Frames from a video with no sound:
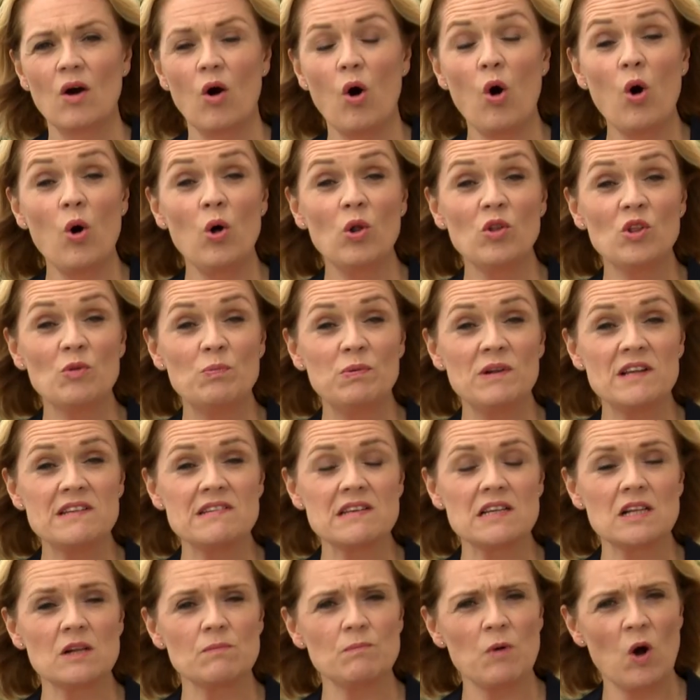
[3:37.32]
All the
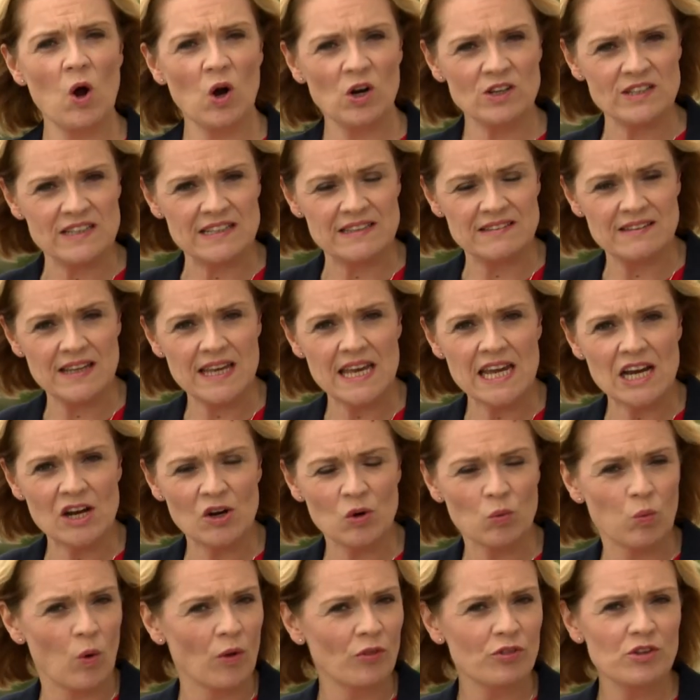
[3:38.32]
political parties
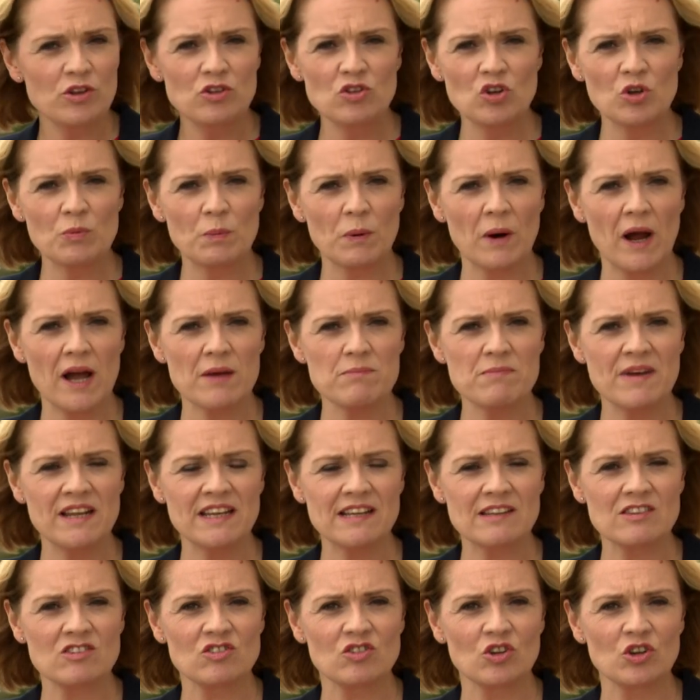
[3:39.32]
here want the new Prime
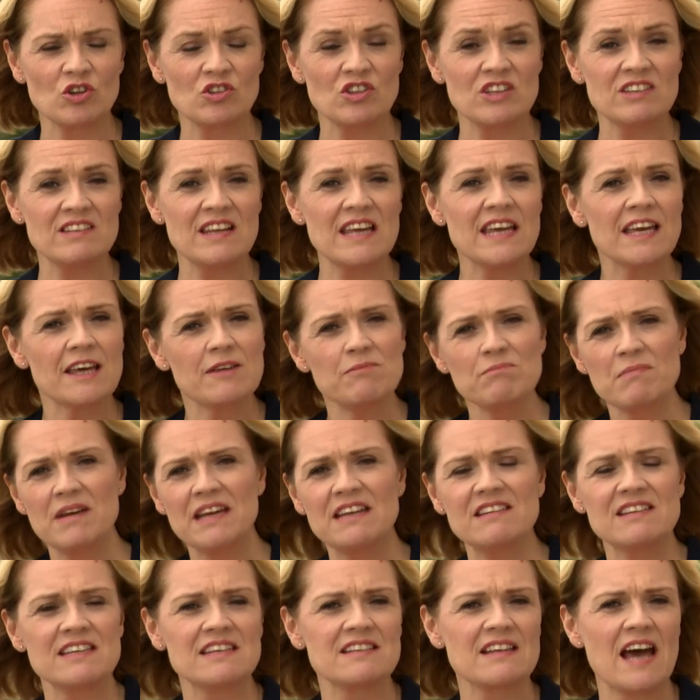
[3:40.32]
Minister to take
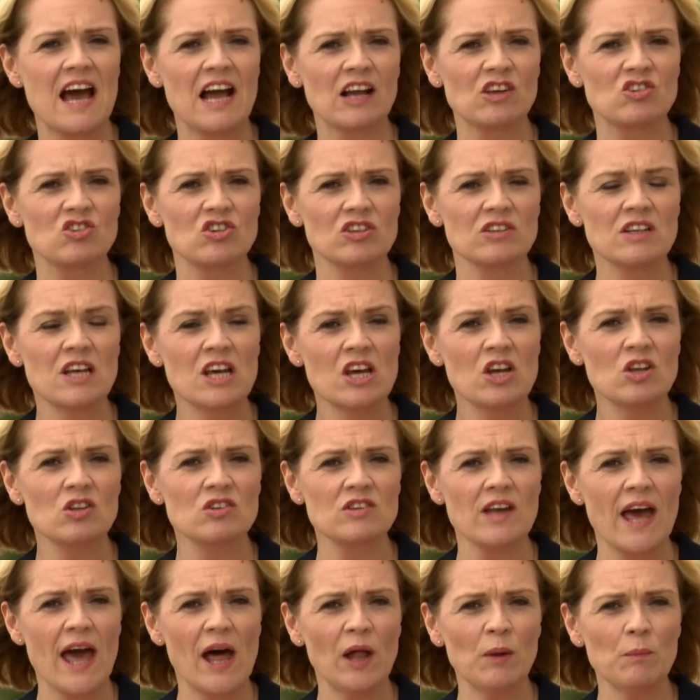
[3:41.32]
immediate action
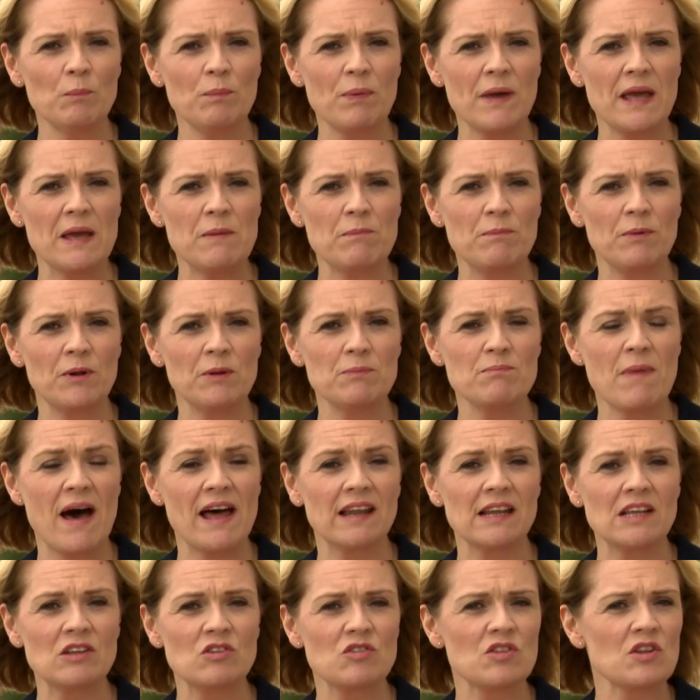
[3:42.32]
to help people
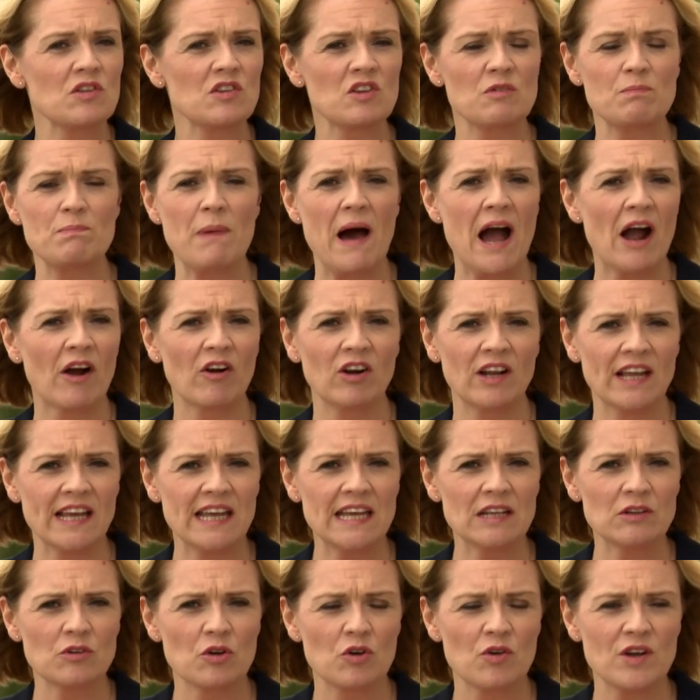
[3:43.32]
manage the spiralling
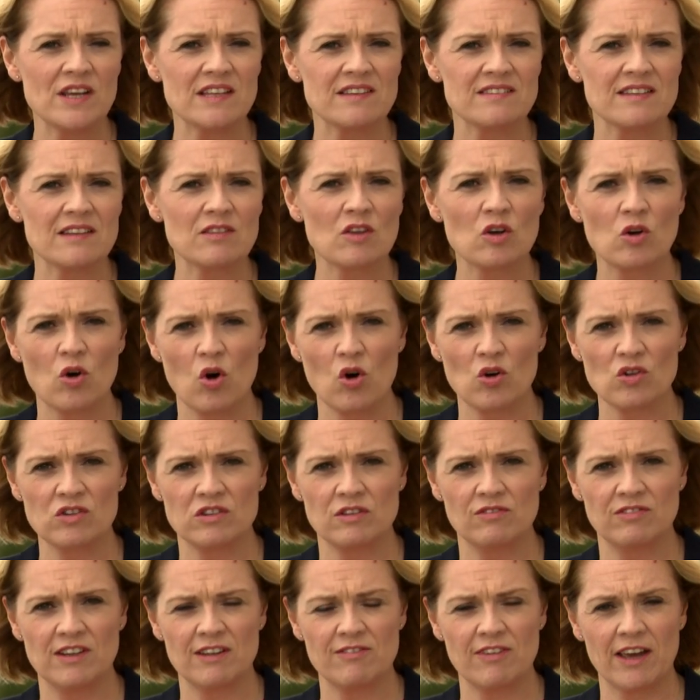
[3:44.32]
increase in the
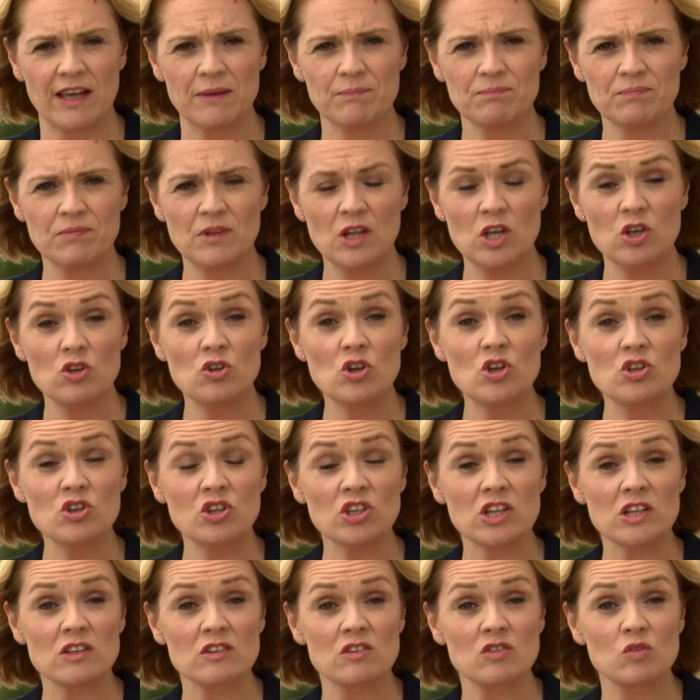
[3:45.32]
cost of living.
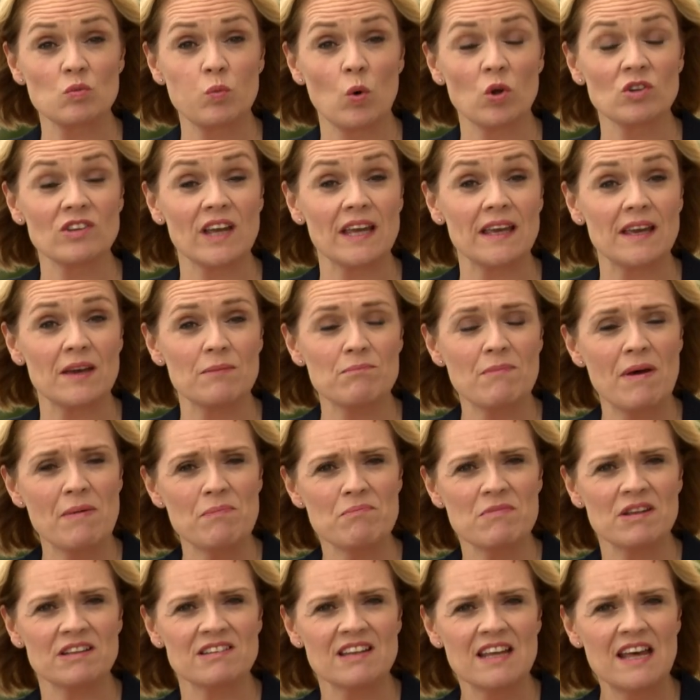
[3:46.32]
Unionists want a
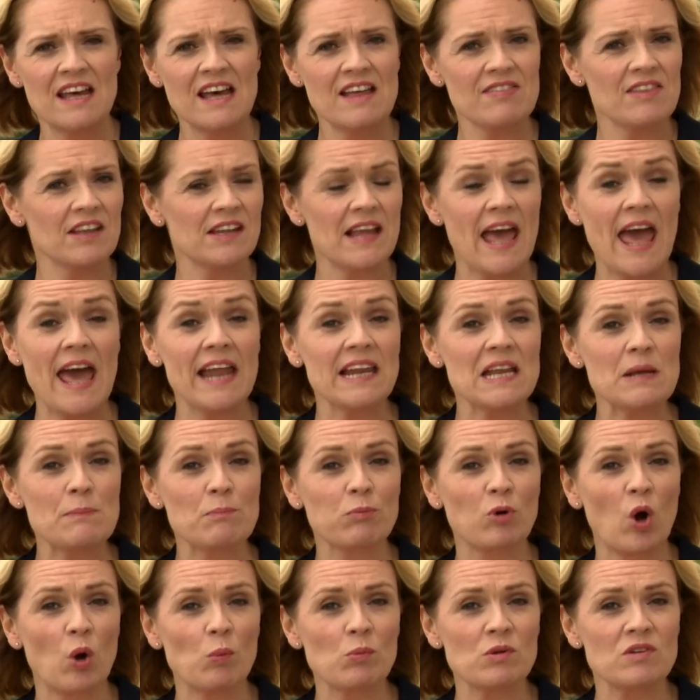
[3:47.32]
commitment that any
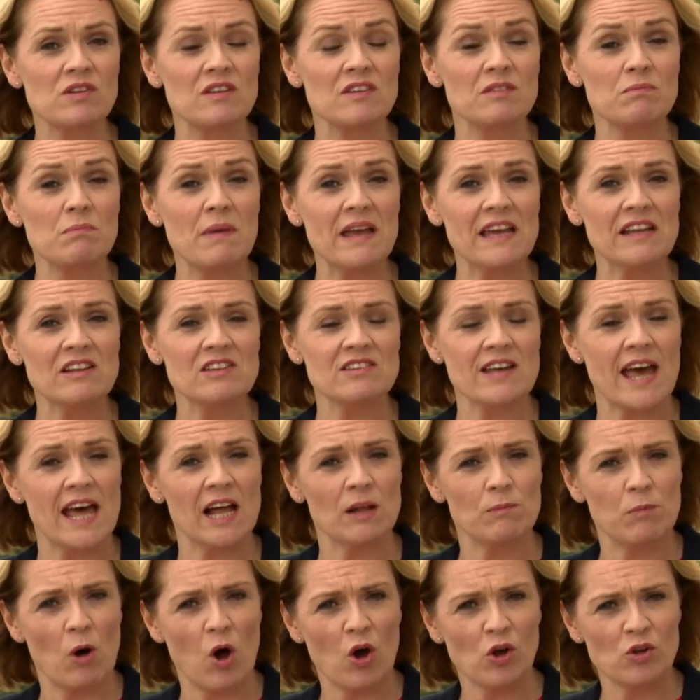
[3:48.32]
promises made to
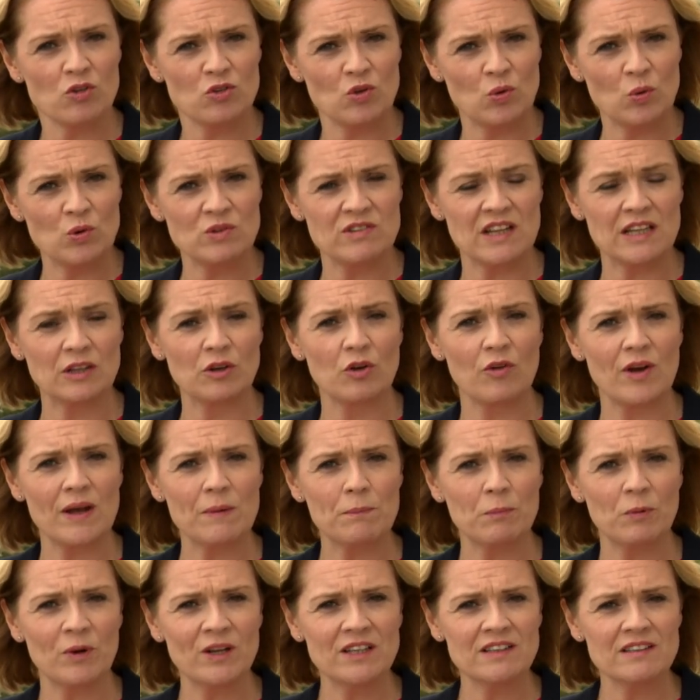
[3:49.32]
help households in
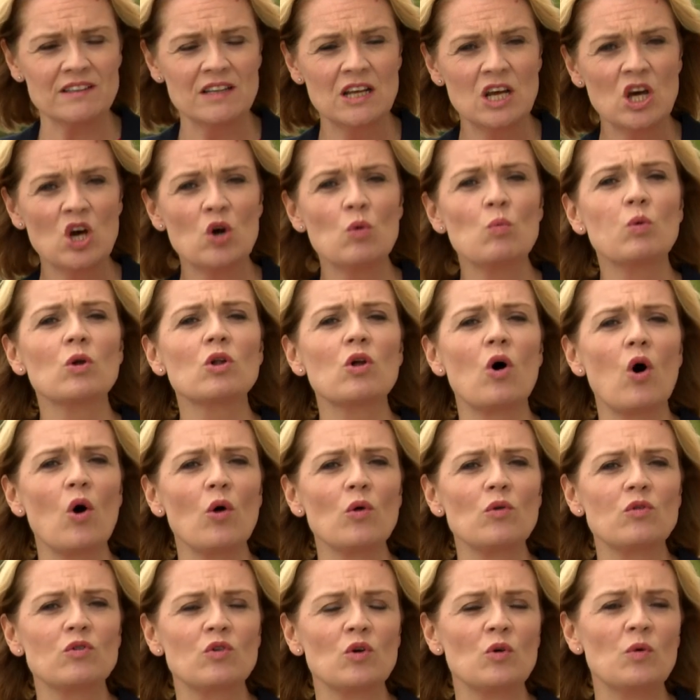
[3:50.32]
Great Britain will
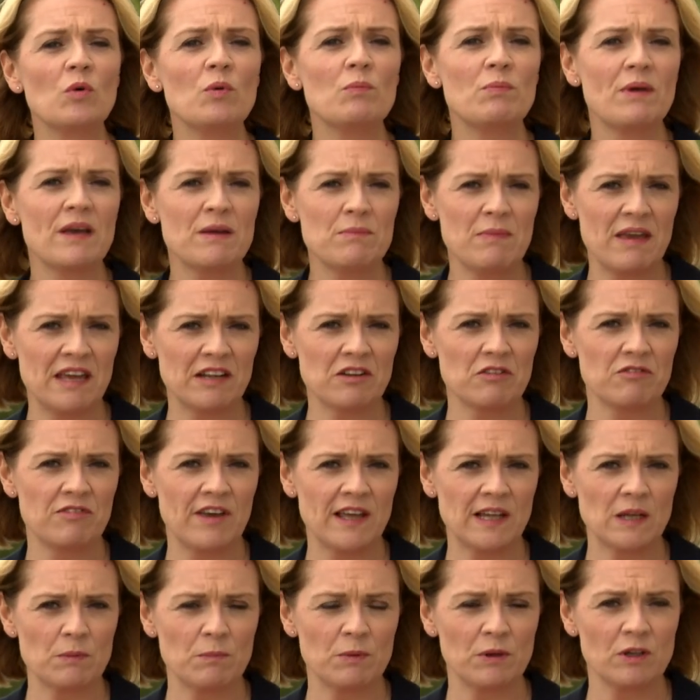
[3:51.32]
also be made
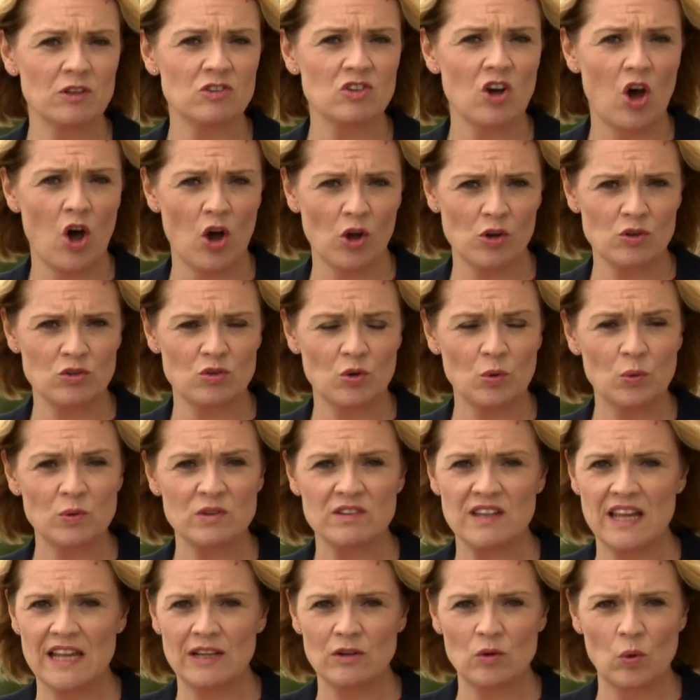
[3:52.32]
available to
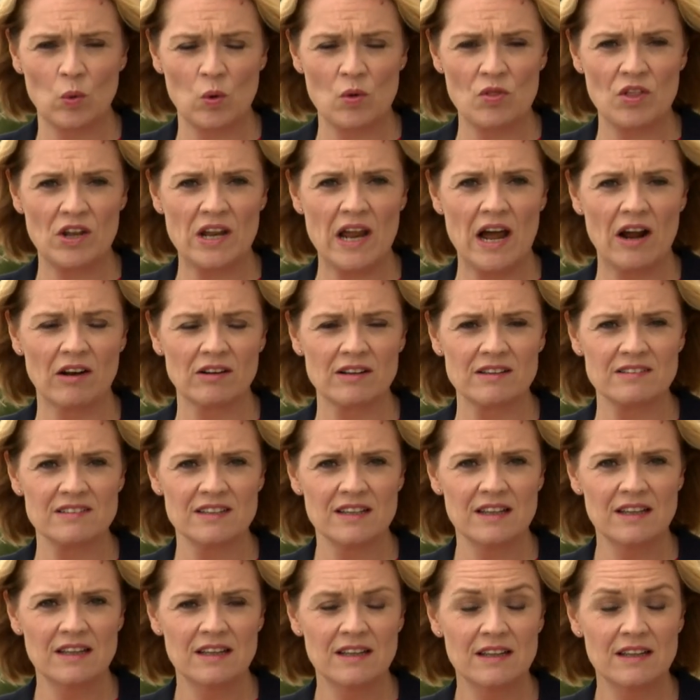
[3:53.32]
households in Northern Ireland.